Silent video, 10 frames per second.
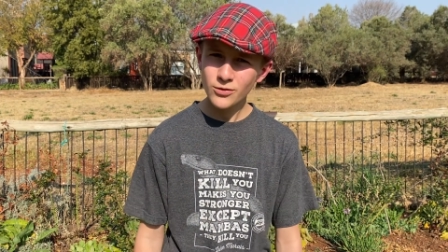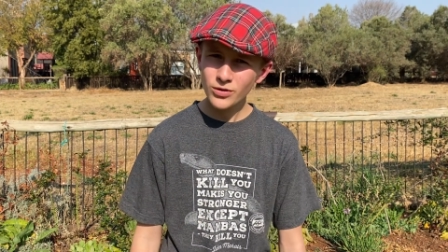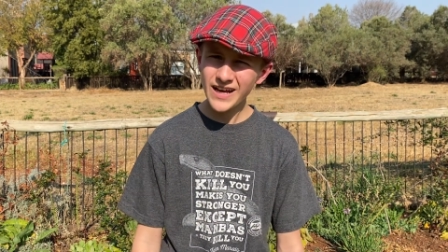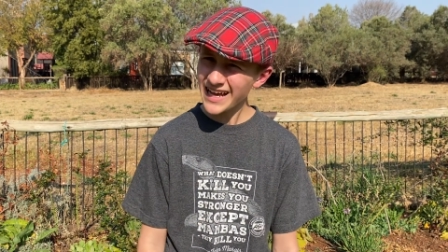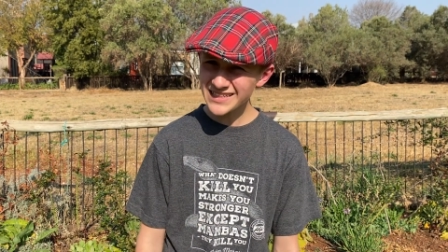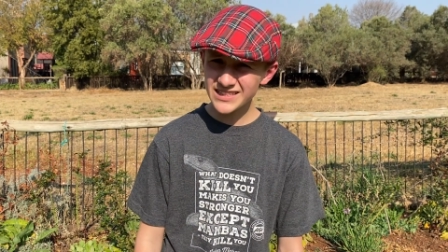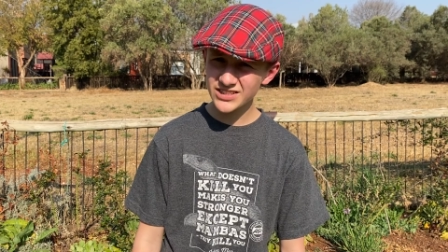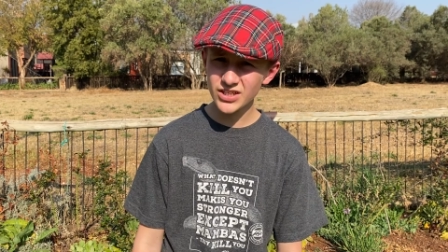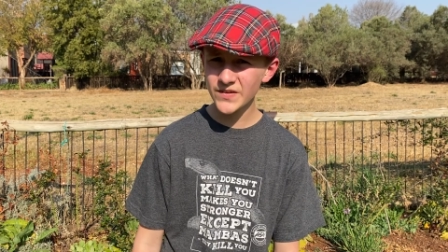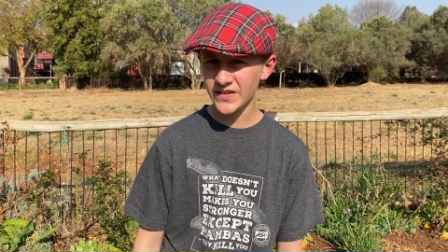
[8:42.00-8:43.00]
we're
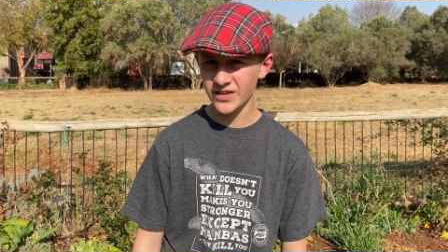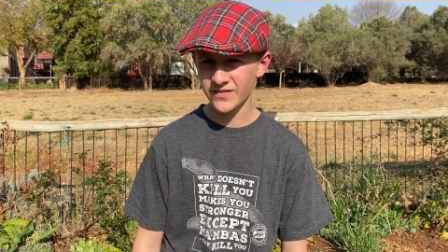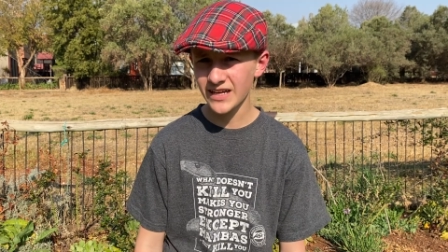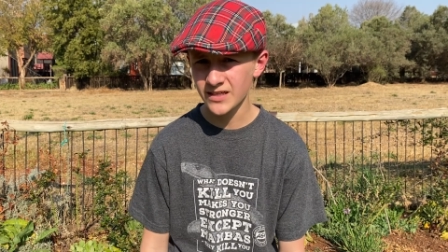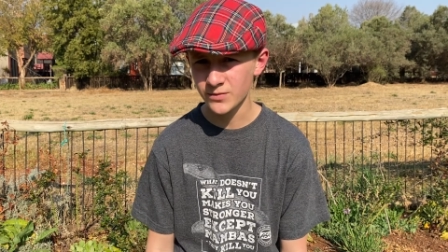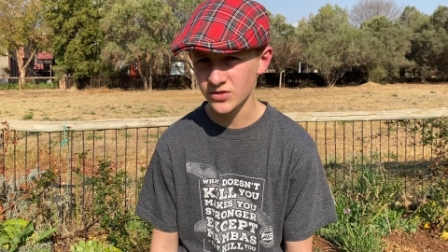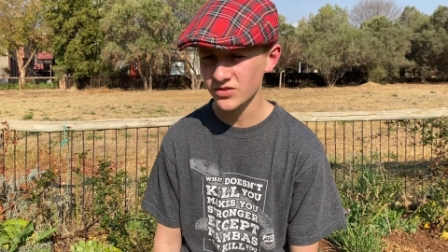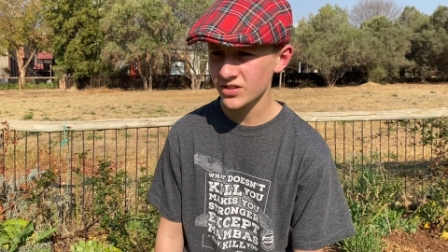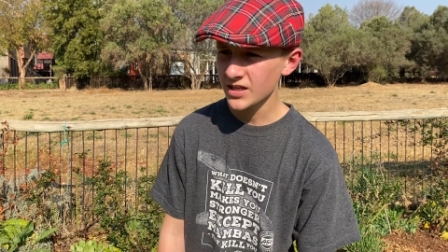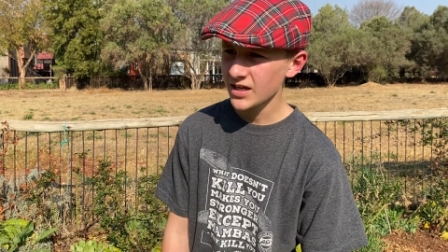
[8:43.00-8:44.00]
undeserving of
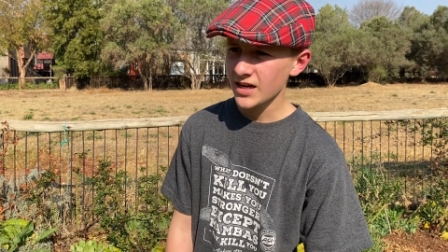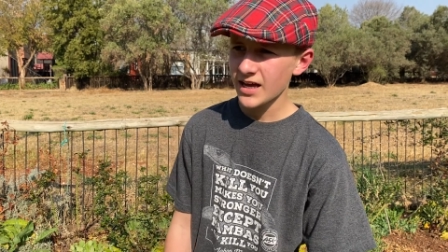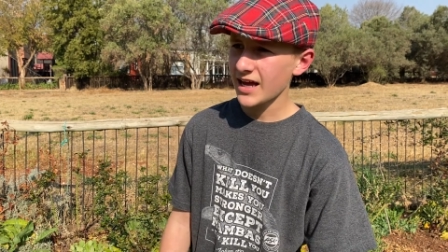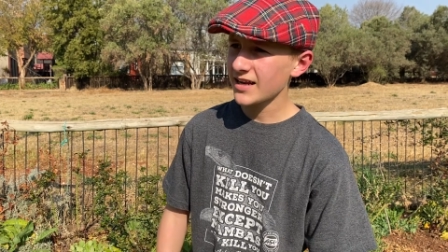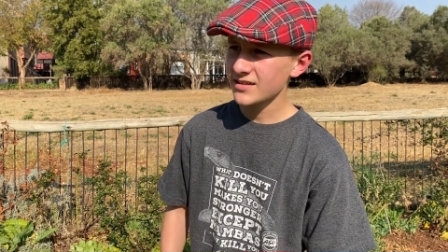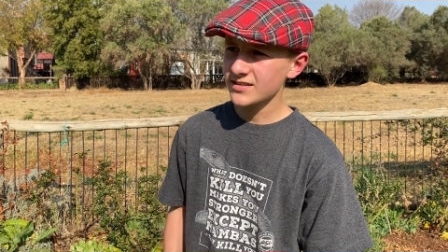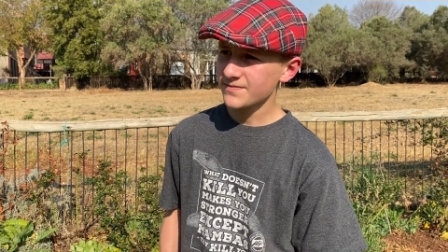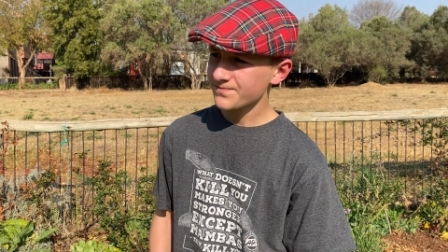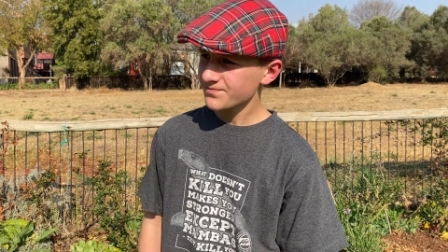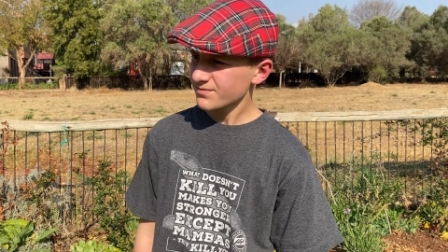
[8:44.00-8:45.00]
animals, and
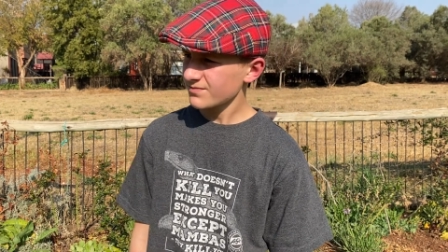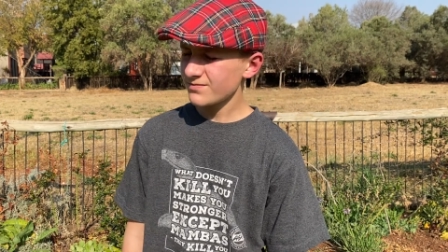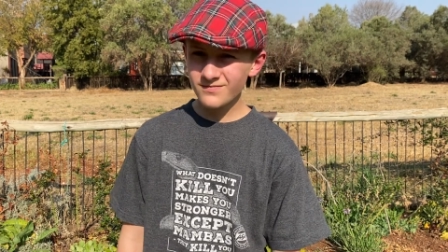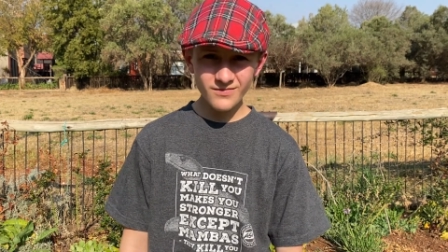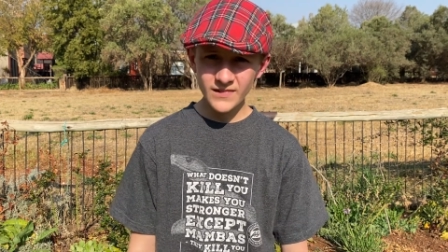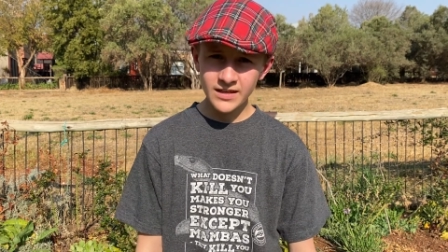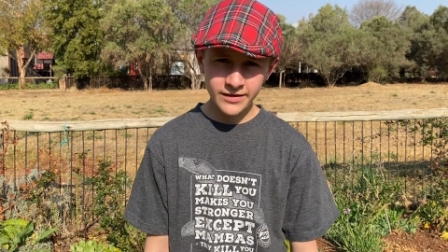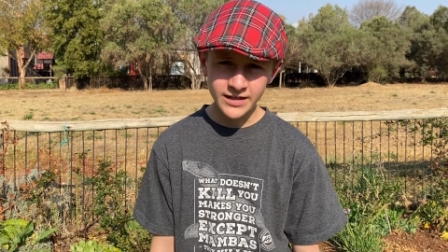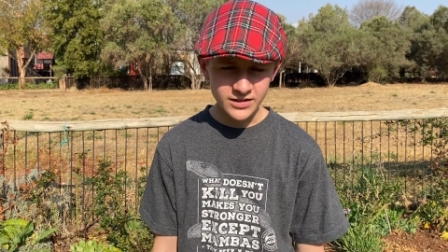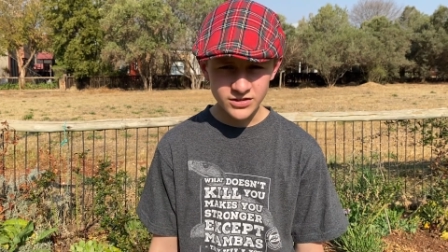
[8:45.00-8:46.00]

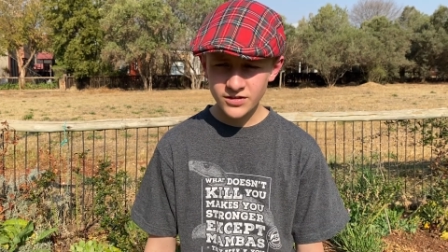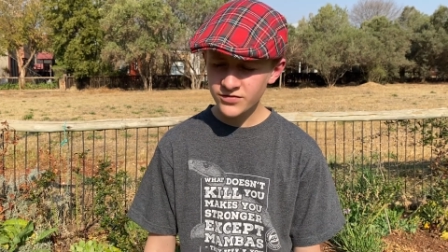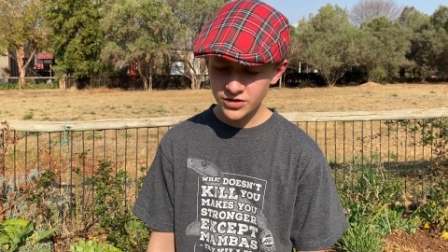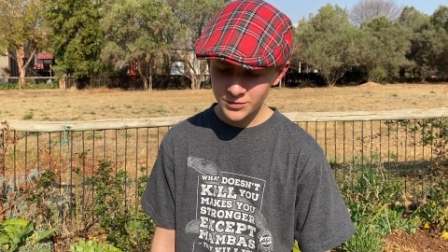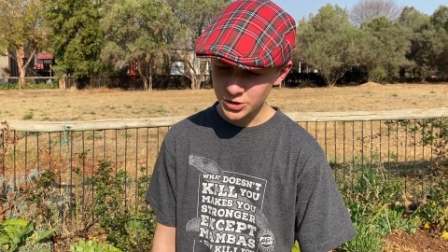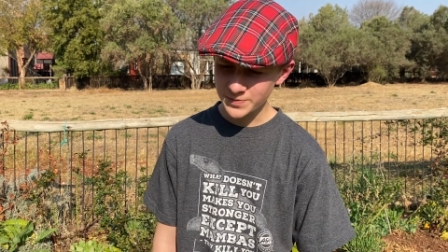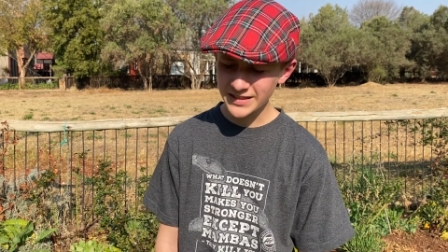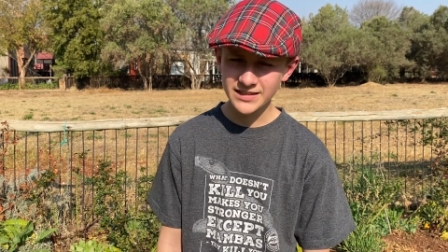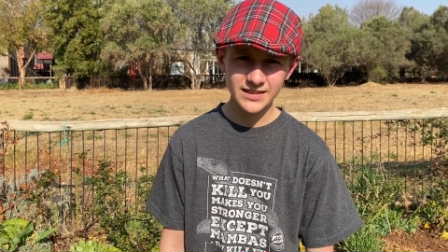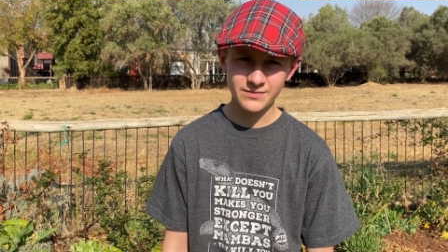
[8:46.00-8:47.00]
they deserve so much
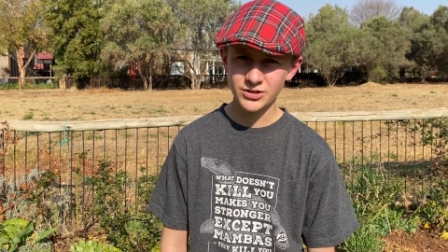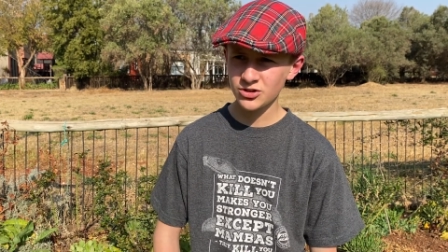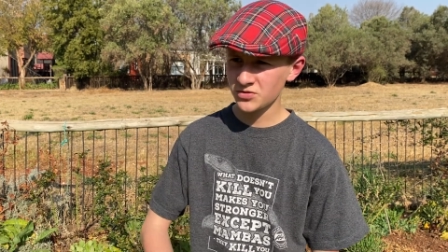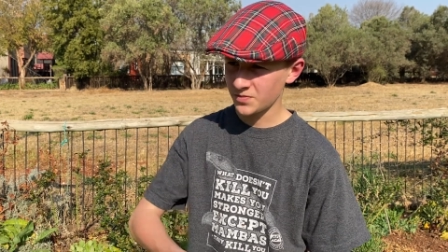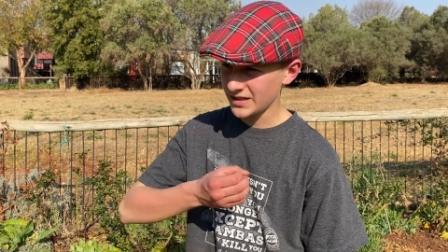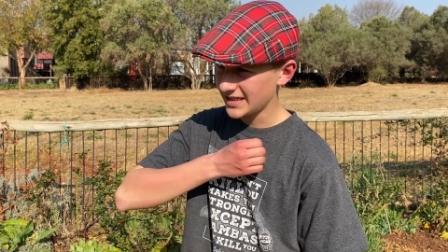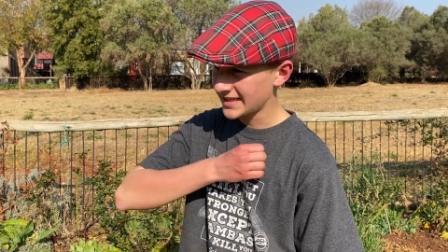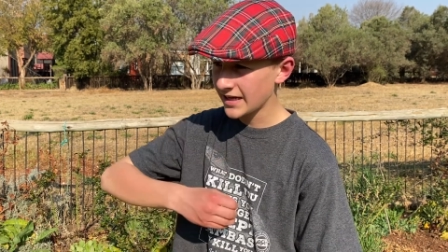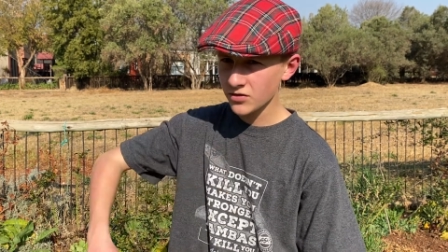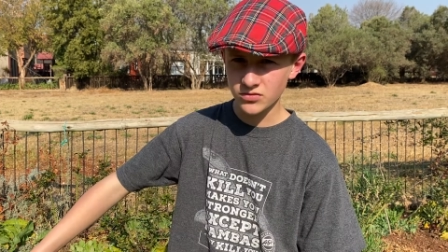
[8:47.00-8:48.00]
better than just to be
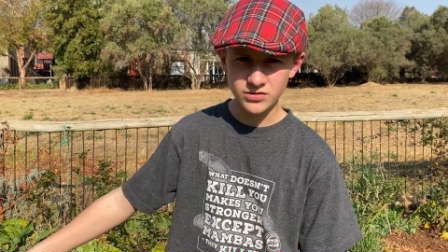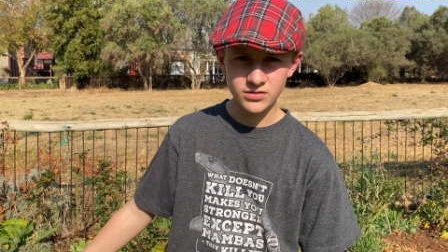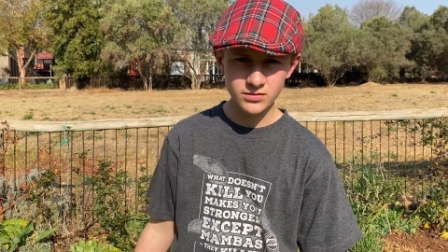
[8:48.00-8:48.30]
killed